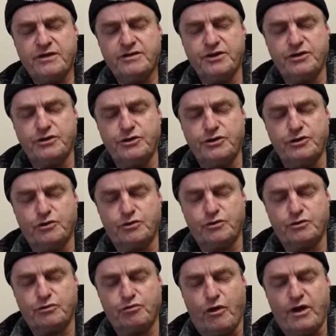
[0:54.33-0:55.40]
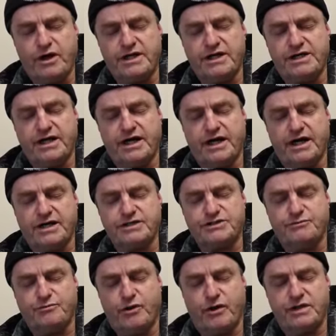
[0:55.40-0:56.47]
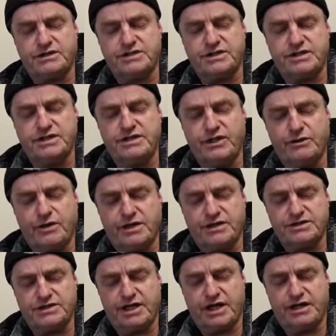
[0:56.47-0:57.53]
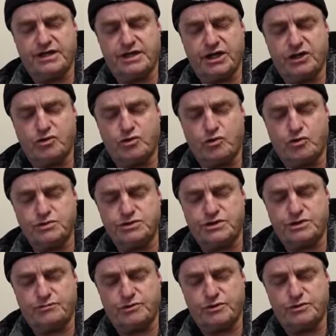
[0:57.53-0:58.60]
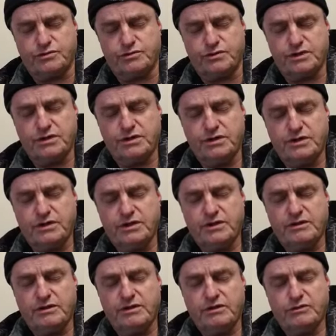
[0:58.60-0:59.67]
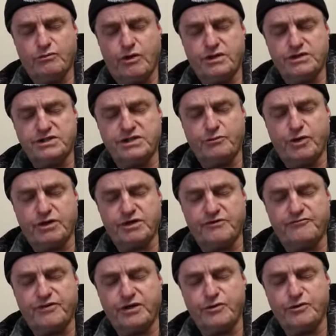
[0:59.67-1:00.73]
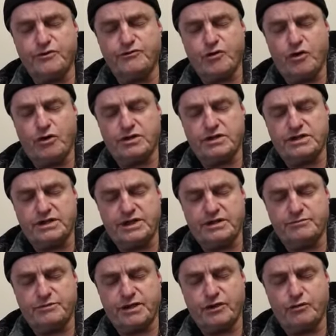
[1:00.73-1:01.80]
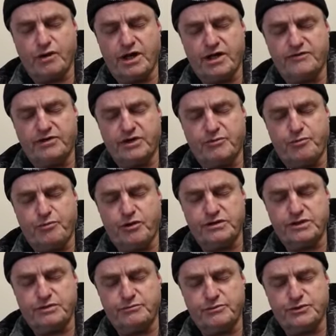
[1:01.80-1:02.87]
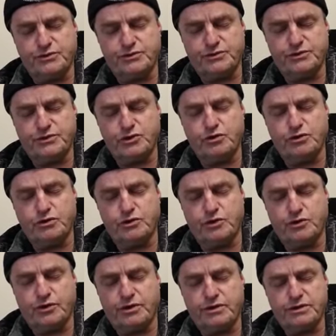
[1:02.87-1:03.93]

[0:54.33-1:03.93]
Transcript: that you, Lord, will write in their hearts and minds and in their understanding and cause them, Lord, writing by the finger of God in them, engraving upon them, your law,